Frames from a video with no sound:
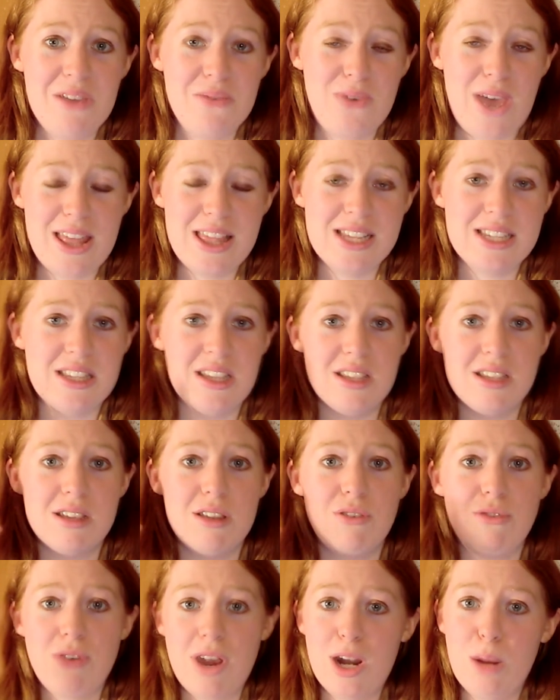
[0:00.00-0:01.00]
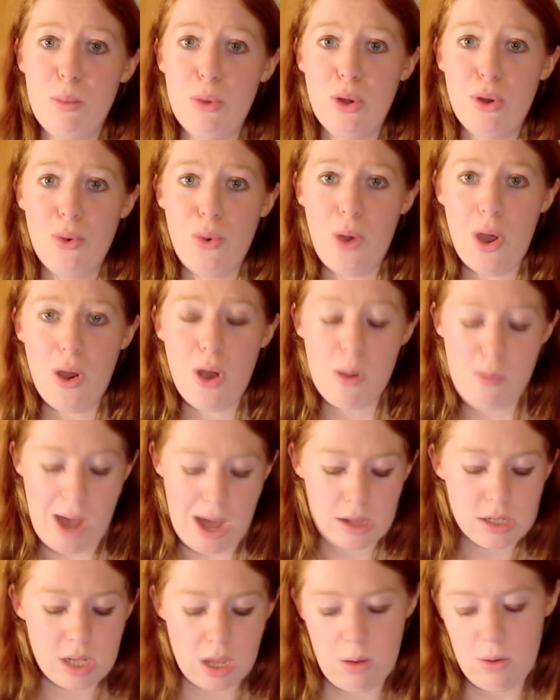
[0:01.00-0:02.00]
In fact, there's this incredible quote
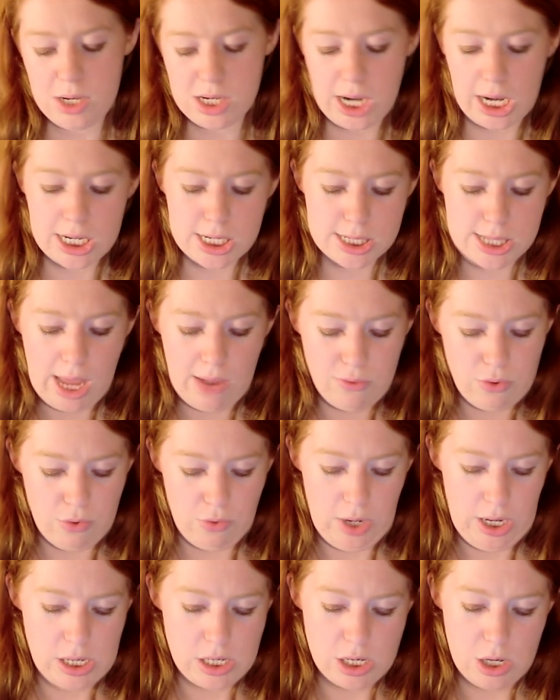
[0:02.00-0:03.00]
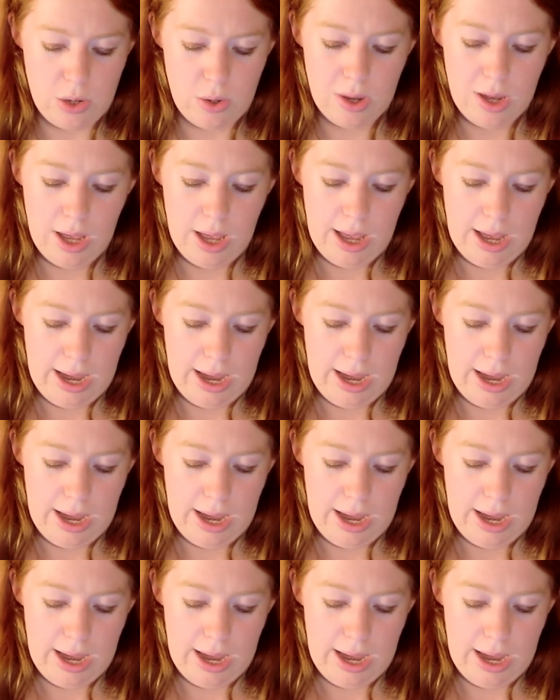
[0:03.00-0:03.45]
about her, which I just have to read you.